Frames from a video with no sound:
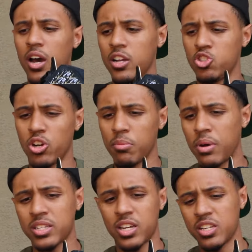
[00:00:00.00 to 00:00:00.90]
Jordan
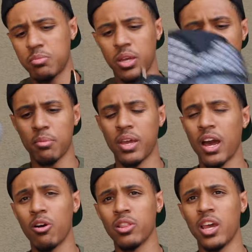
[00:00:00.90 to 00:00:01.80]
box that has been coming
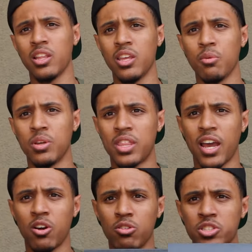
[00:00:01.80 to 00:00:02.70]
out lately with
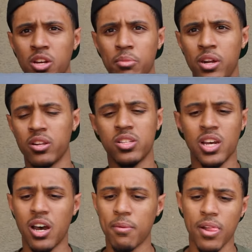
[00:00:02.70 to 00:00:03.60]
that gold element on the
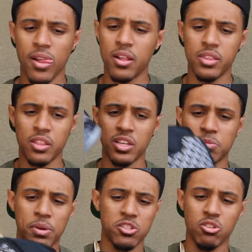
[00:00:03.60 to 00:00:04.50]
top. Nothing
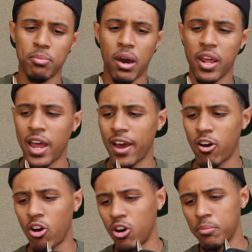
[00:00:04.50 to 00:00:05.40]
special about it at
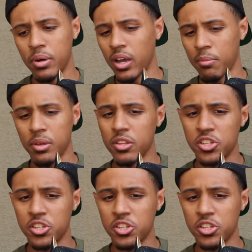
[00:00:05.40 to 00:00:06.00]
all, but I mean, the